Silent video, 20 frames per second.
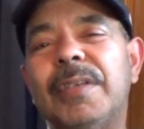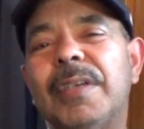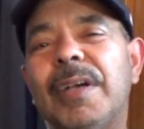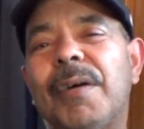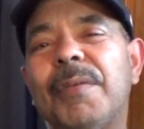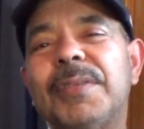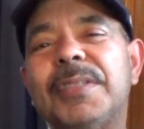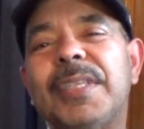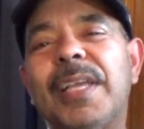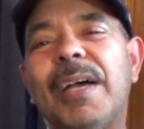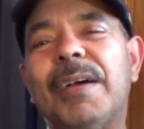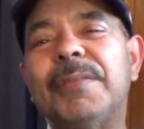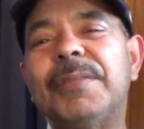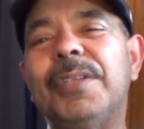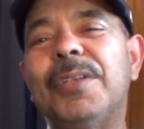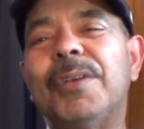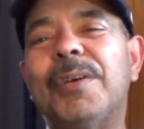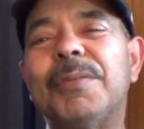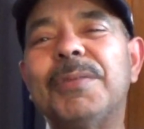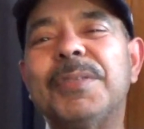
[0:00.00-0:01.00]
I was down,
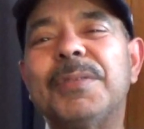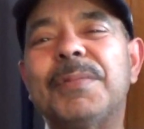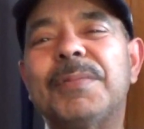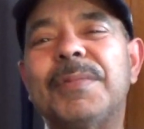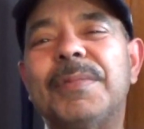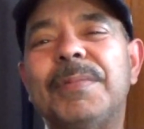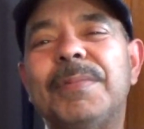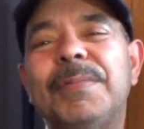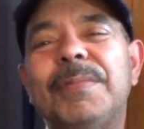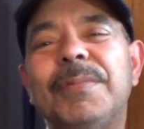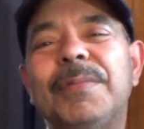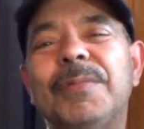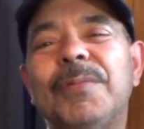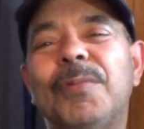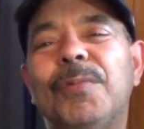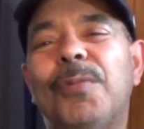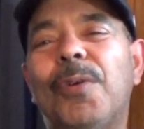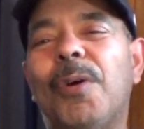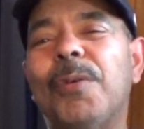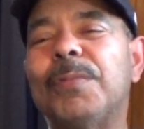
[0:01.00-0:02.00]
you know,
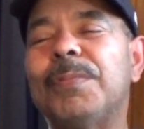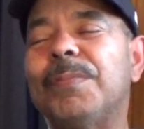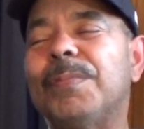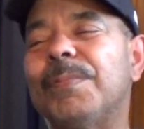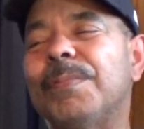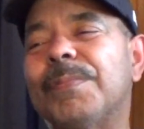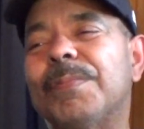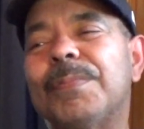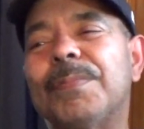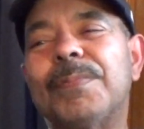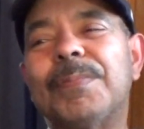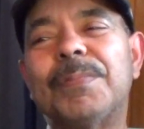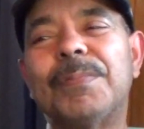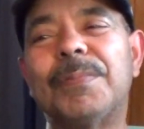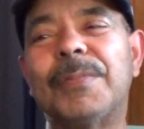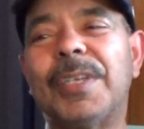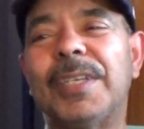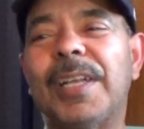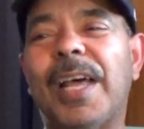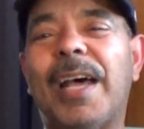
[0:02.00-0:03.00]
wrote,
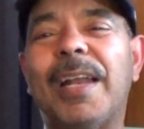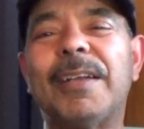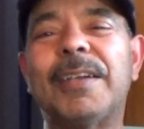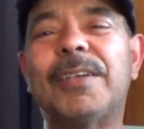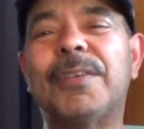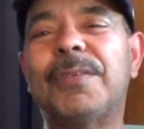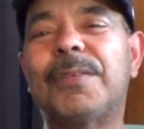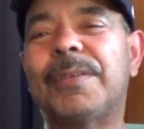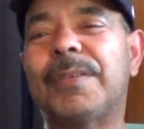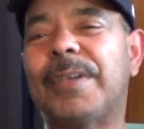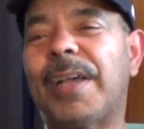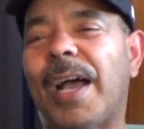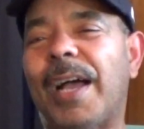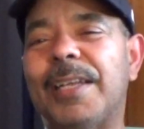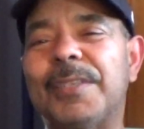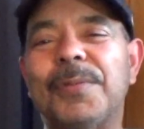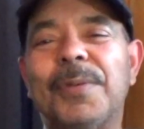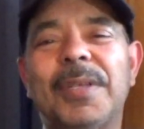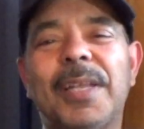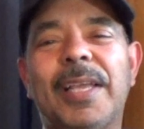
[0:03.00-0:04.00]
a lot of
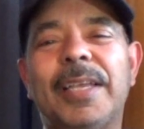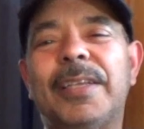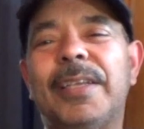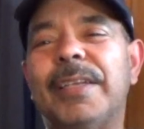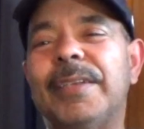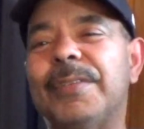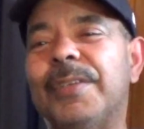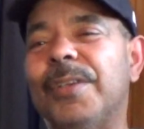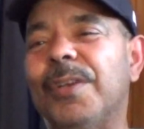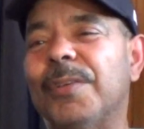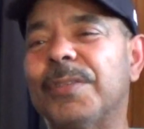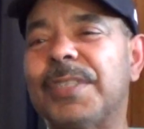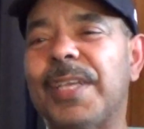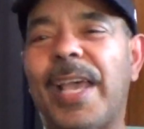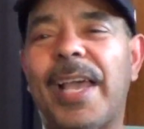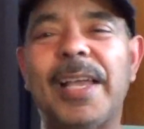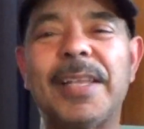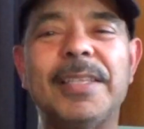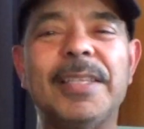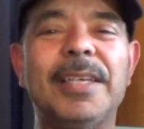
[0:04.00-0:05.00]
guys were like, you know,
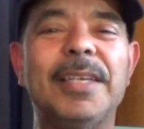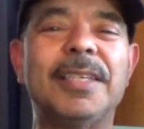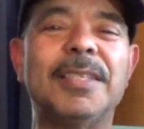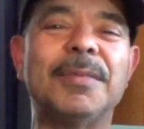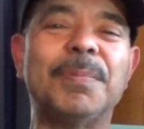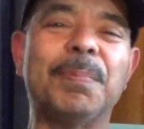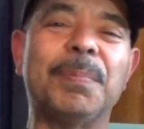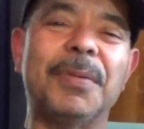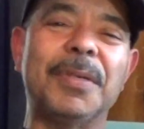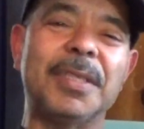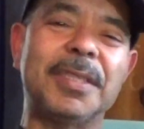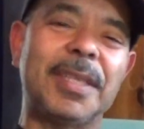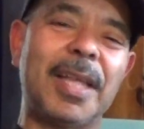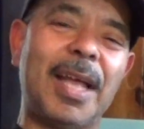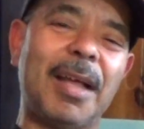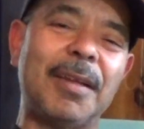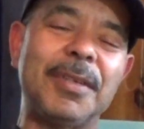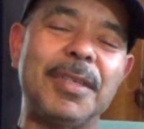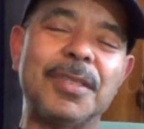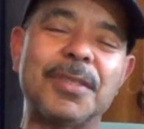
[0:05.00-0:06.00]
tag this, put
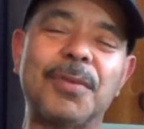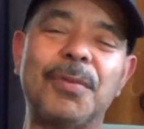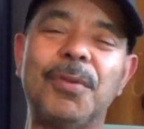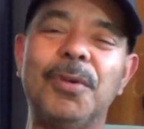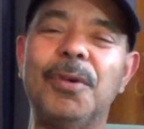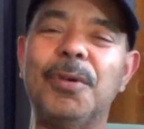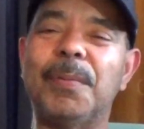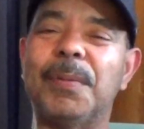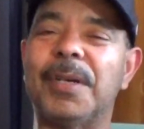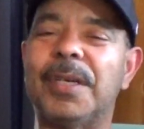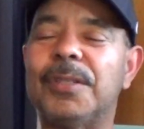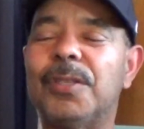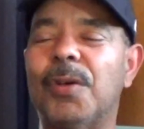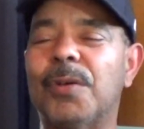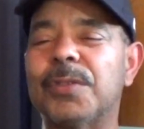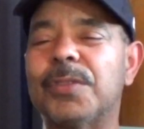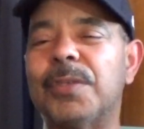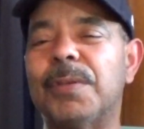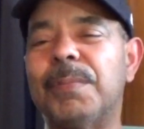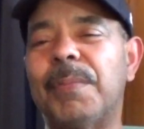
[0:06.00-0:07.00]
down this crew, but
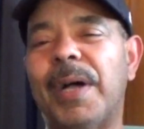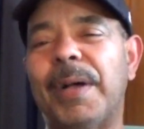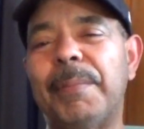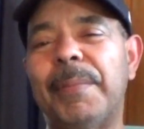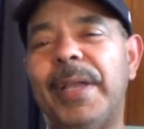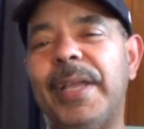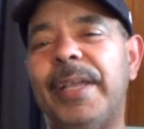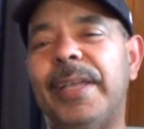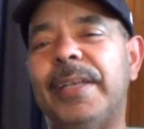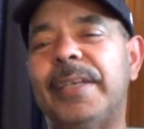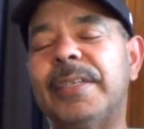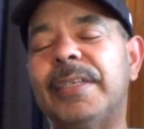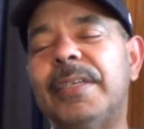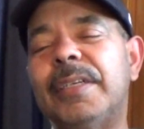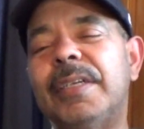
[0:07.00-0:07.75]
those were my main